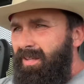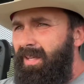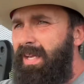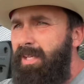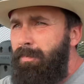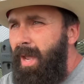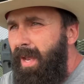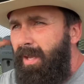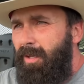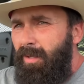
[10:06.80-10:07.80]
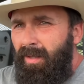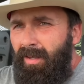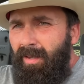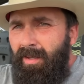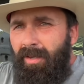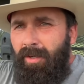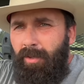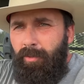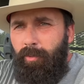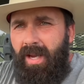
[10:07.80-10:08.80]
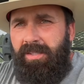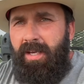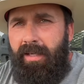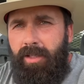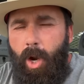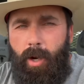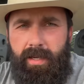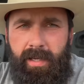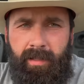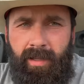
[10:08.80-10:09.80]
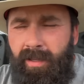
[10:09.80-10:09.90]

he's my resident guardian